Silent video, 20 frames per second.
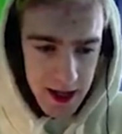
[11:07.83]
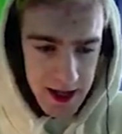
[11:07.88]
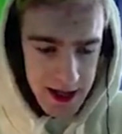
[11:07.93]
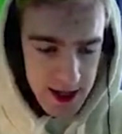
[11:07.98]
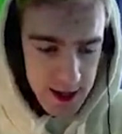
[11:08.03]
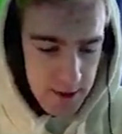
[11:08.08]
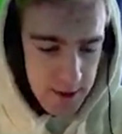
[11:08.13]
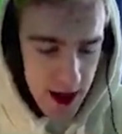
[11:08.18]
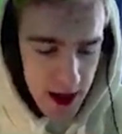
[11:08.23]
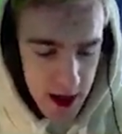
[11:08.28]
Get
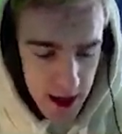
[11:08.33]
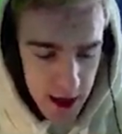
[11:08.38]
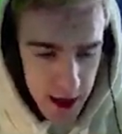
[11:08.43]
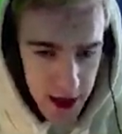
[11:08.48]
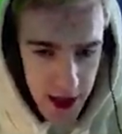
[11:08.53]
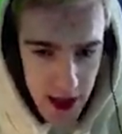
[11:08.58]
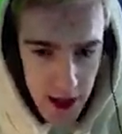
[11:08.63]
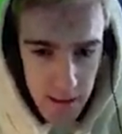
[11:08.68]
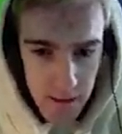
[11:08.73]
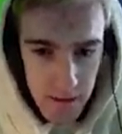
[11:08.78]
some
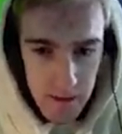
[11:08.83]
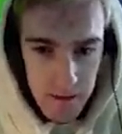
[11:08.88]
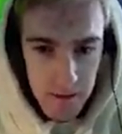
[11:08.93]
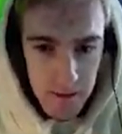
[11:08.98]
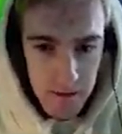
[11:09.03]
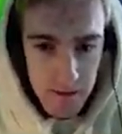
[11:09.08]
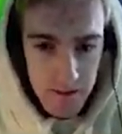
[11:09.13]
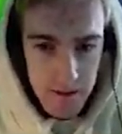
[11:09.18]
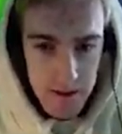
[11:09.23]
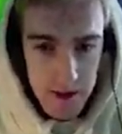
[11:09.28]
healthy.
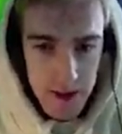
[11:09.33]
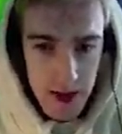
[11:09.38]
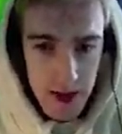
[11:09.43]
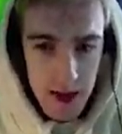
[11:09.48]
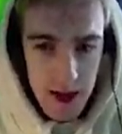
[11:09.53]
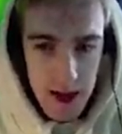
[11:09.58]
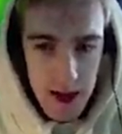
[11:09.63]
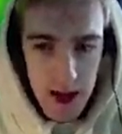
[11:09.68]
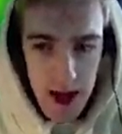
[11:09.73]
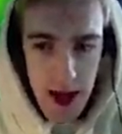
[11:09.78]

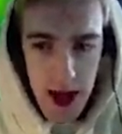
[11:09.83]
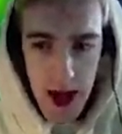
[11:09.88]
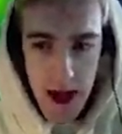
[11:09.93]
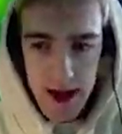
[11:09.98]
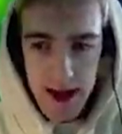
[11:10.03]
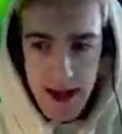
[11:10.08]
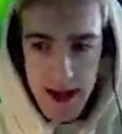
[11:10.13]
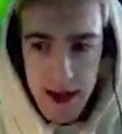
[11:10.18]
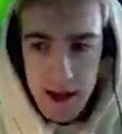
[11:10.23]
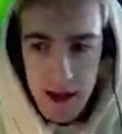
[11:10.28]

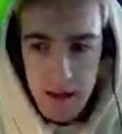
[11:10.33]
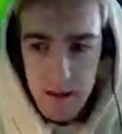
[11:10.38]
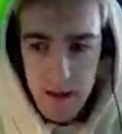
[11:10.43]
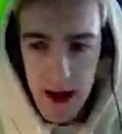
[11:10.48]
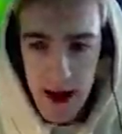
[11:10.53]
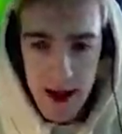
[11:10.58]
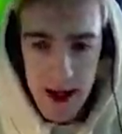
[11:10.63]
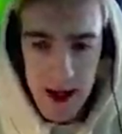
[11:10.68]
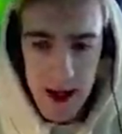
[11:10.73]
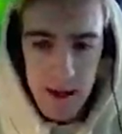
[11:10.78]
And head on
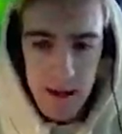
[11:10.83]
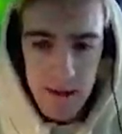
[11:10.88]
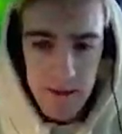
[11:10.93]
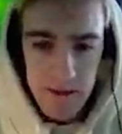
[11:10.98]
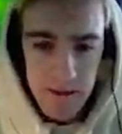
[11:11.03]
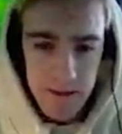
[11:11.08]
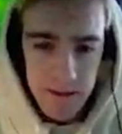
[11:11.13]
backy.